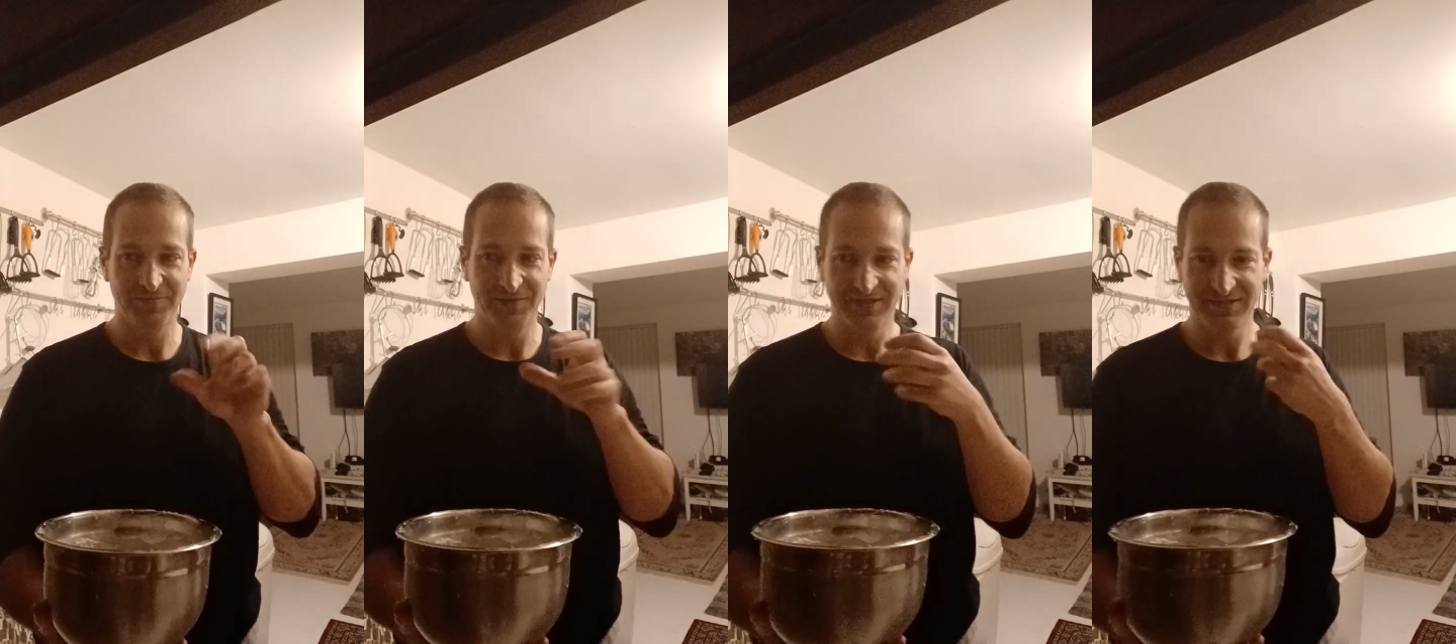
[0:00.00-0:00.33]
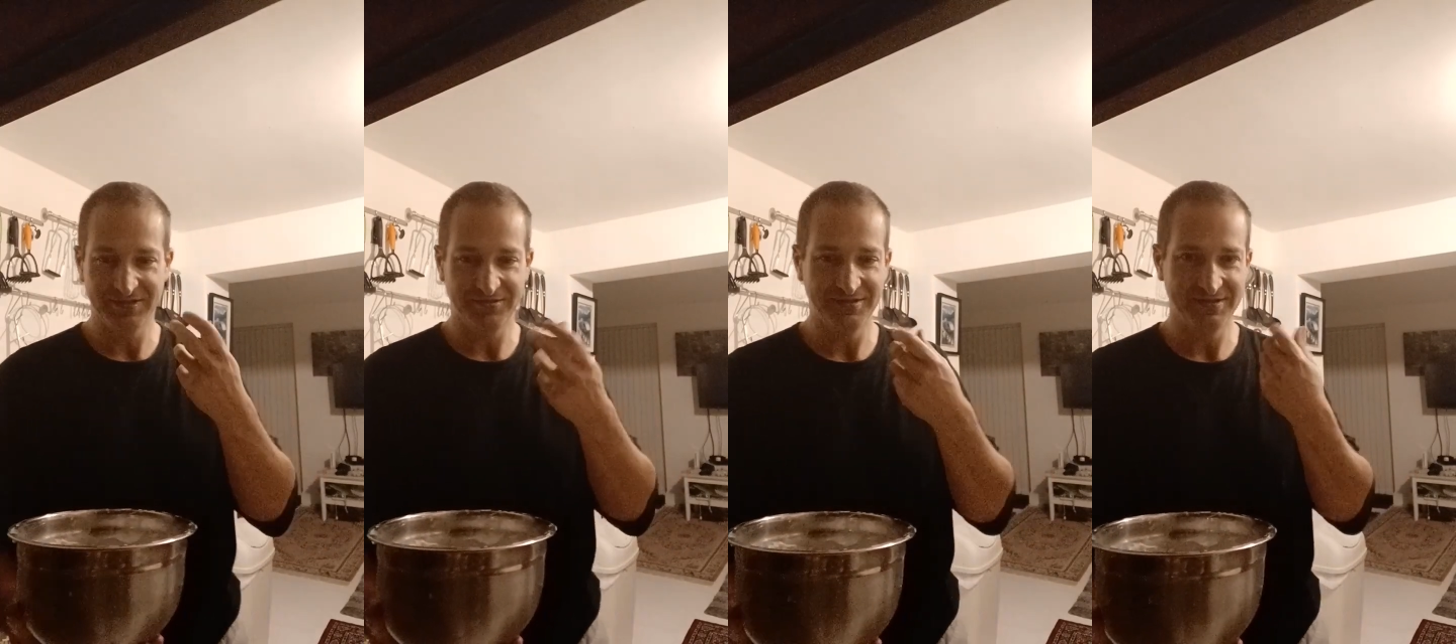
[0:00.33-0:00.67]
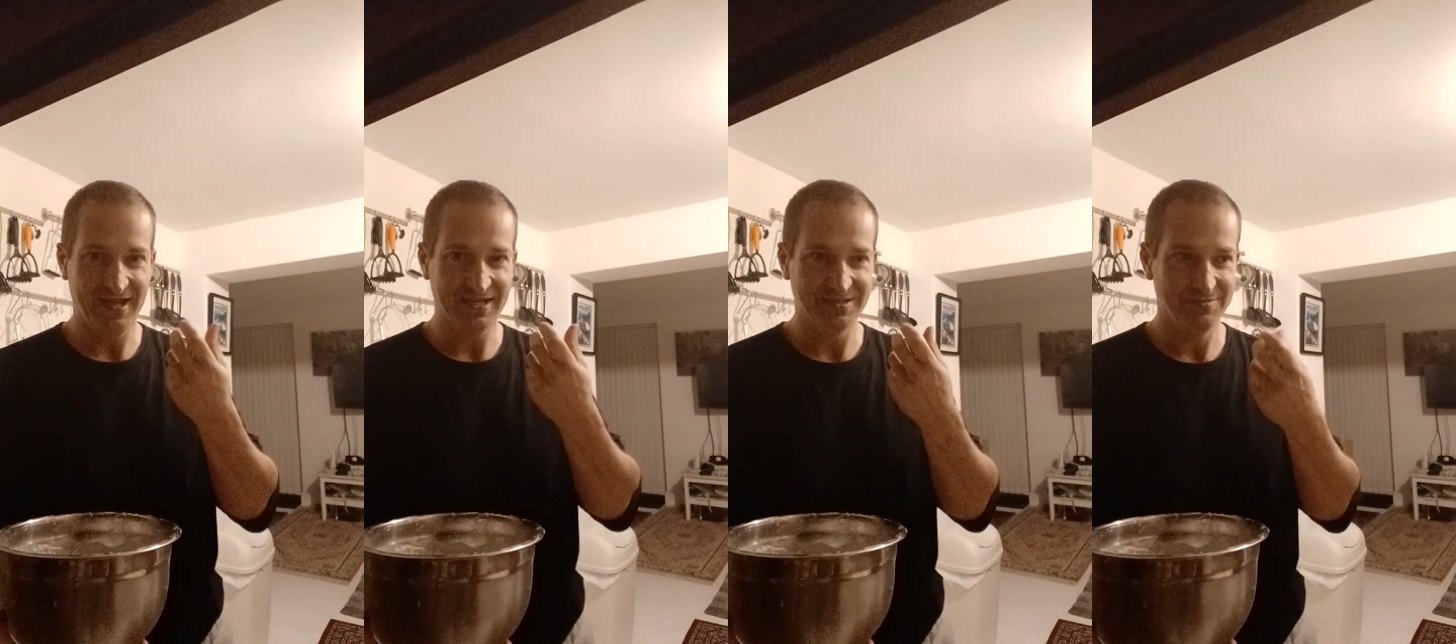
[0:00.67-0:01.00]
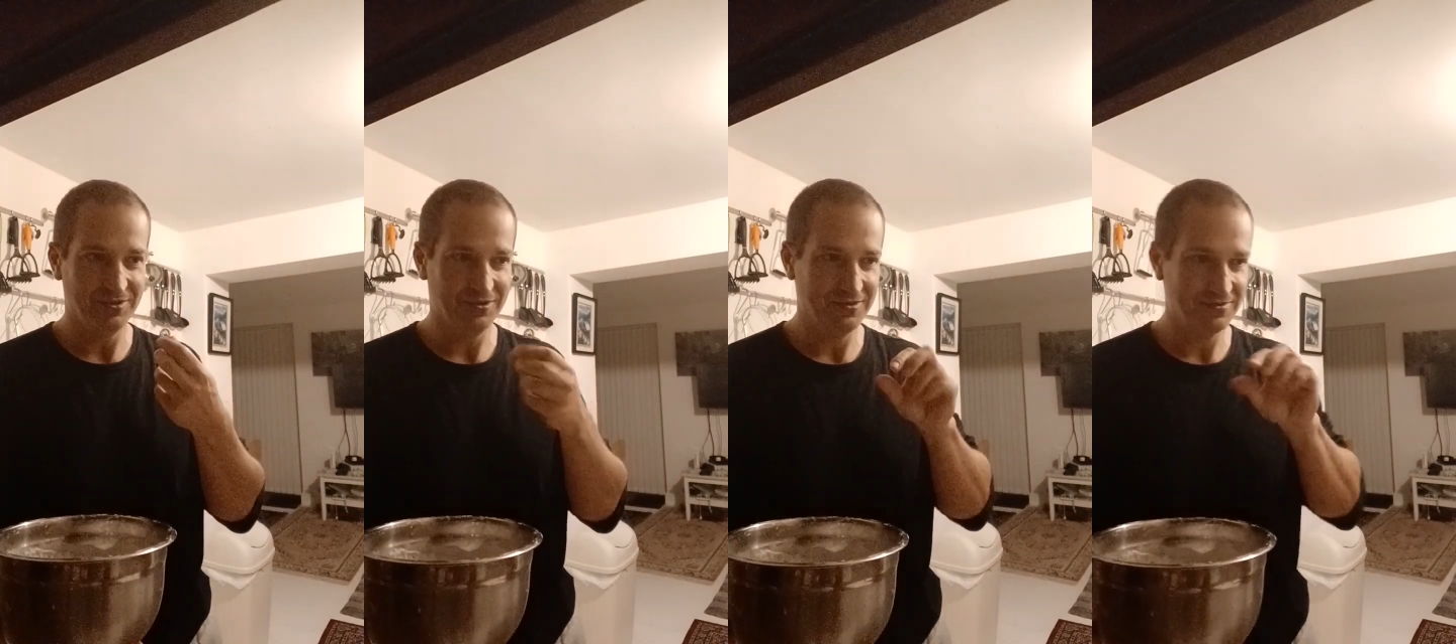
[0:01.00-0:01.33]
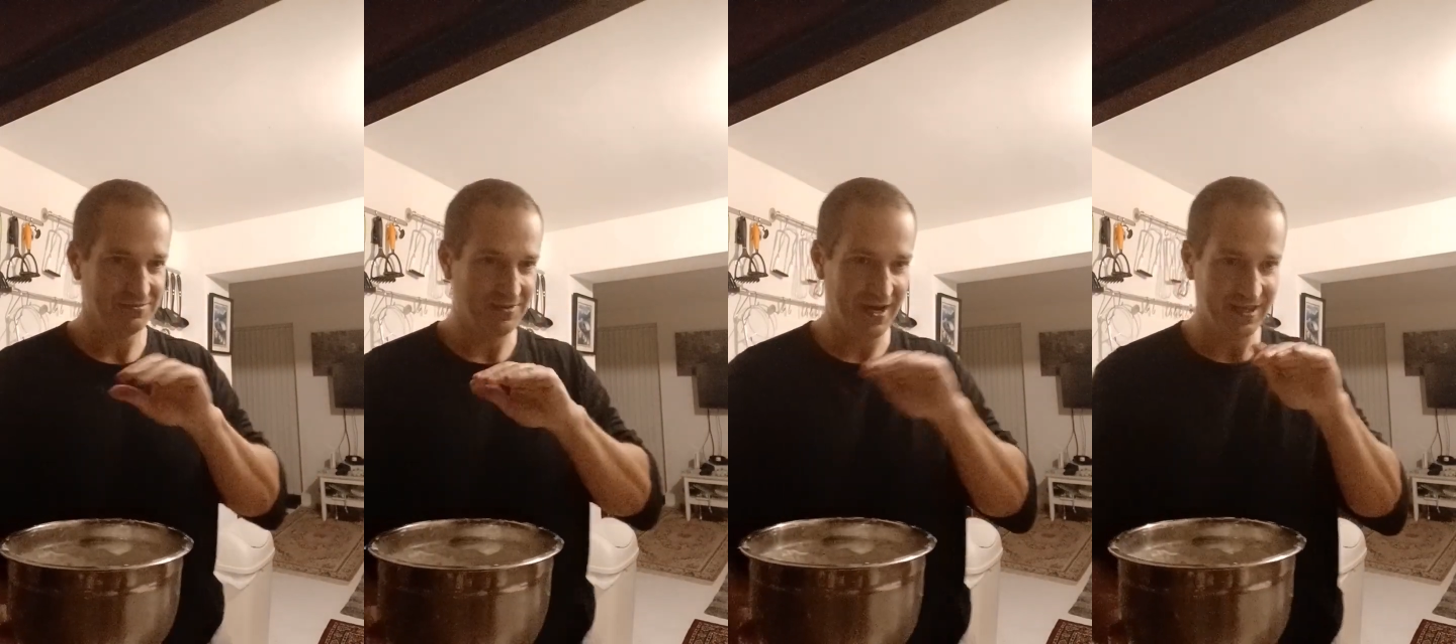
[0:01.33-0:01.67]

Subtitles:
but it's still detectable right